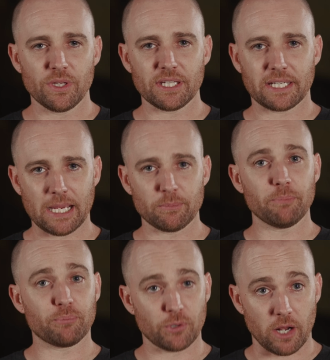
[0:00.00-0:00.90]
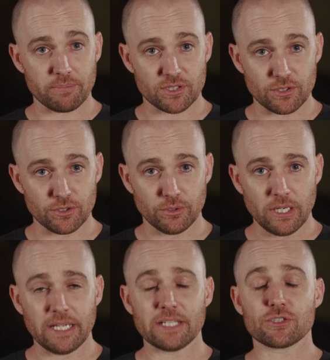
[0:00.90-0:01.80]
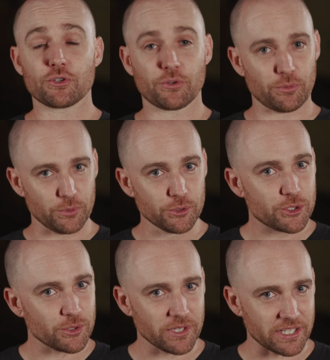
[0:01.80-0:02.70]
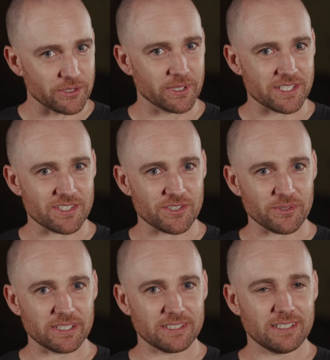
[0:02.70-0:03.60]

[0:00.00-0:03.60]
When the camera prompts you, it's crucial that you listen to it.